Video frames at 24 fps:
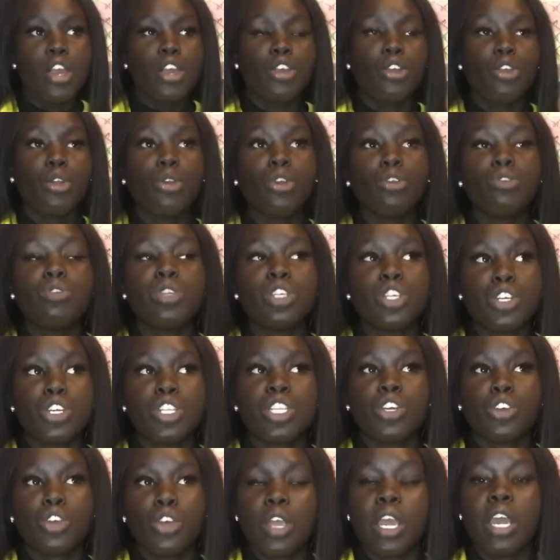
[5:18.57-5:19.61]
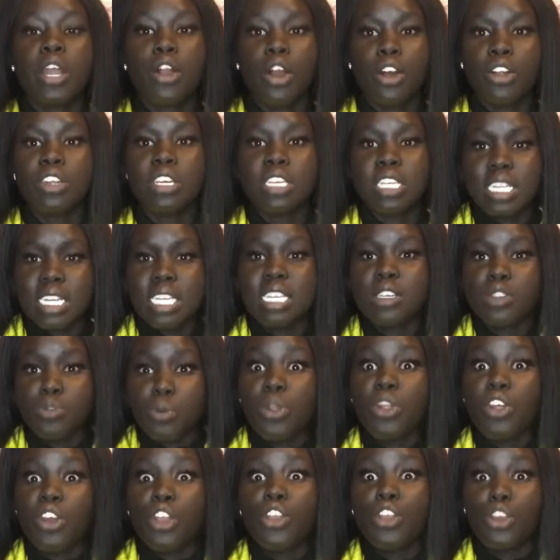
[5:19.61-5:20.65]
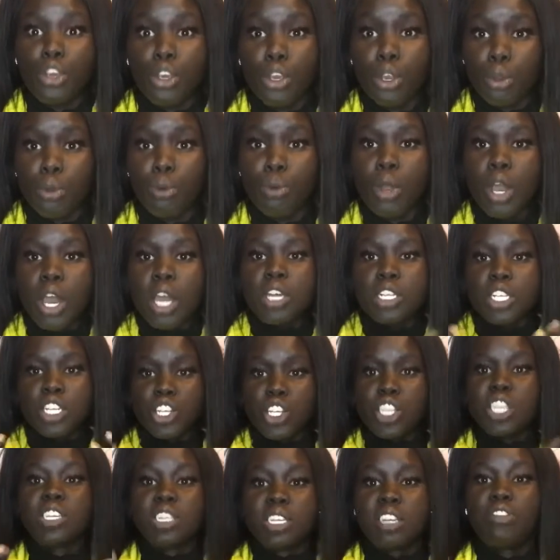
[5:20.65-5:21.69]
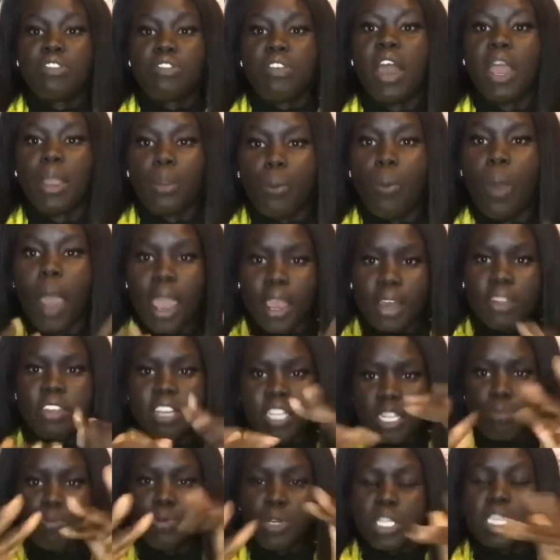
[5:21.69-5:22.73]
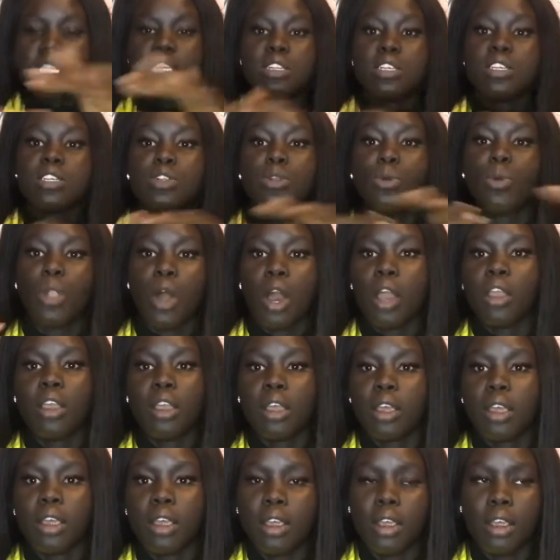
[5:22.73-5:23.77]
you know, you start to create all these things within you to justify why this person is no longer,